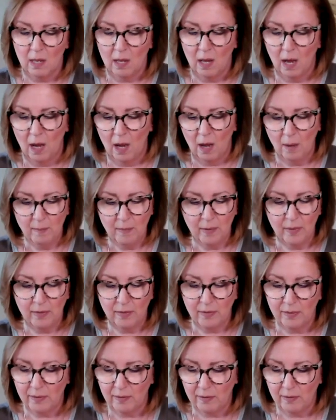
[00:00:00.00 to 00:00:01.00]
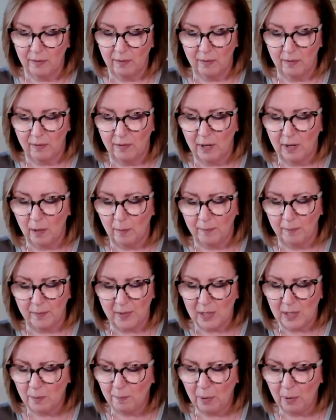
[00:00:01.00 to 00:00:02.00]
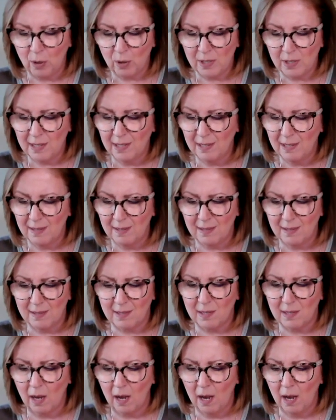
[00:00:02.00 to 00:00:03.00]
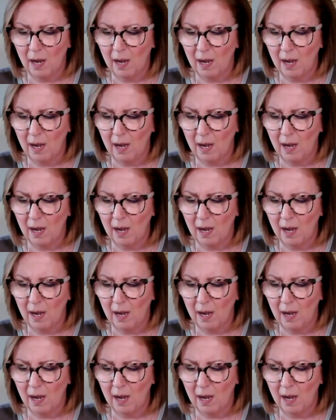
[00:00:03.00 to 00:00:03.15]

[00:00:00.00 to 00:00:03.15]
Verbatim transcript: um, their this person's